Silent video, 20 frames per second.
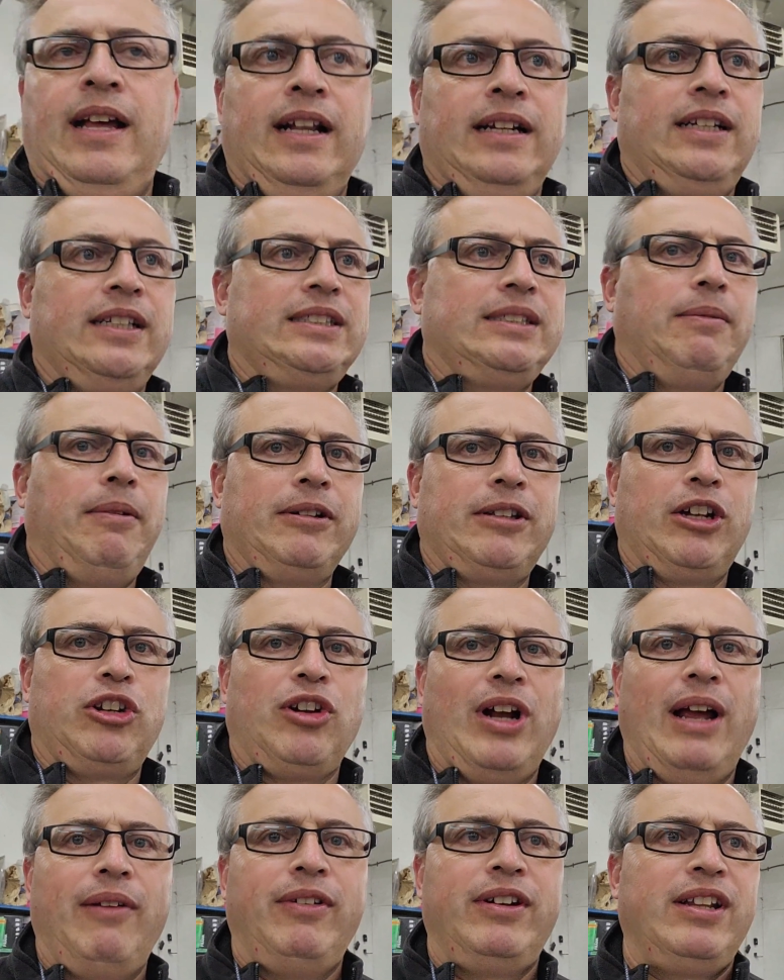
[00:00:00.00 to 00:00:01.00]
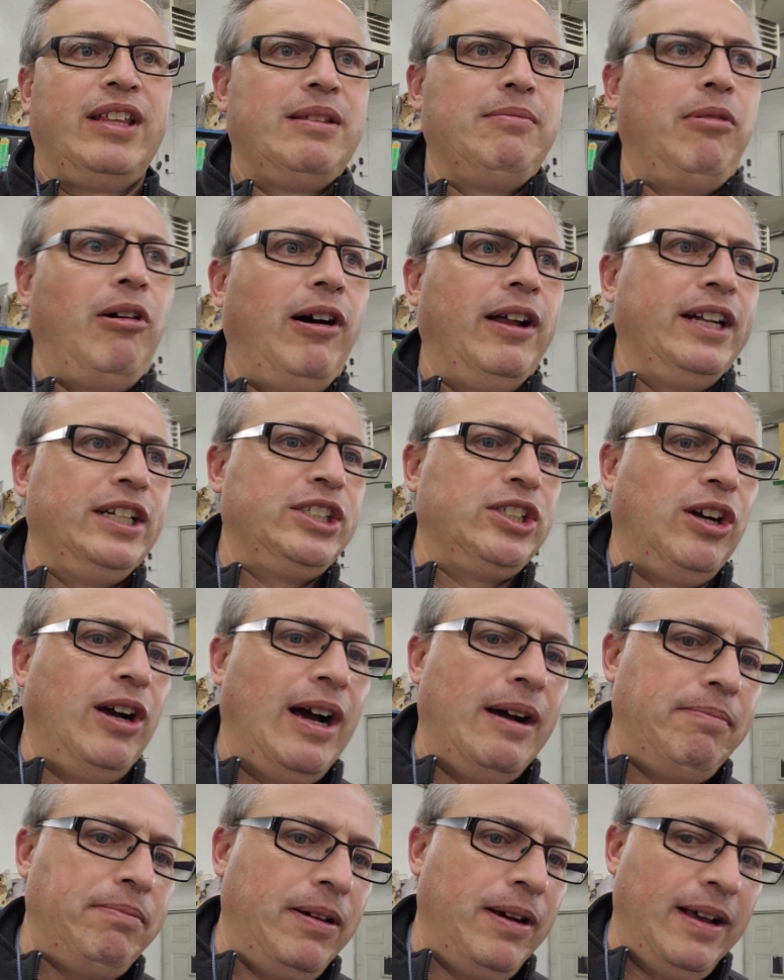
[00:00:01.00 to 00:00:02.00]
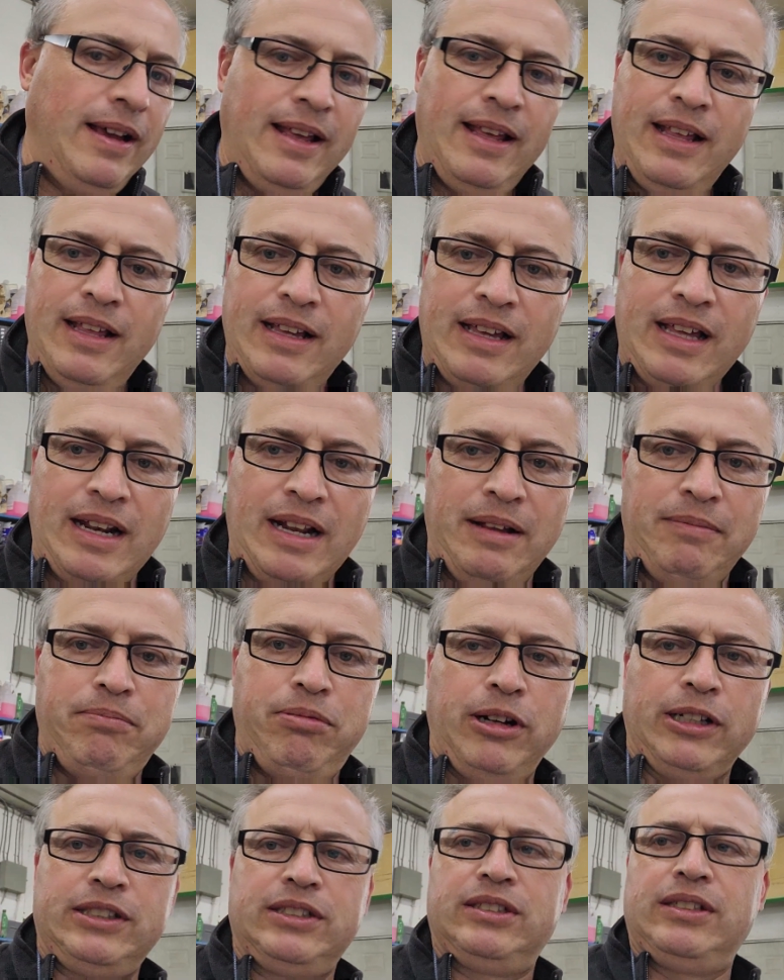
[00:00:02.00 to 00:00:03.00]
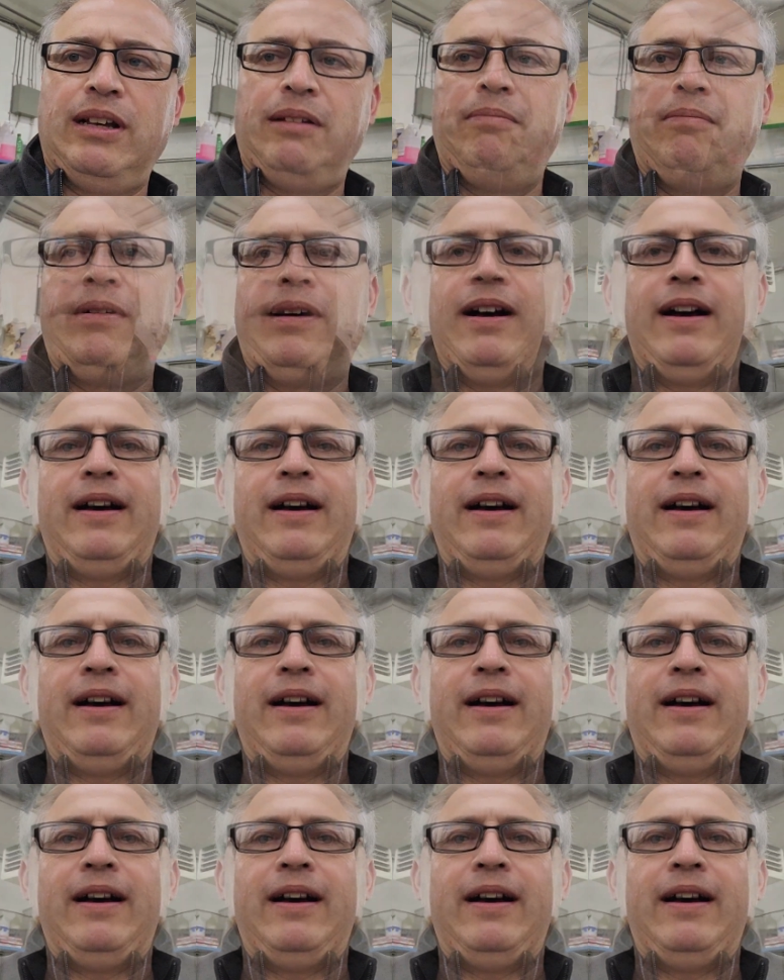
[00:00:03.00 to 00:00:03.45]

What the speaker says: Just about to drive it to the body shop. Gonna put some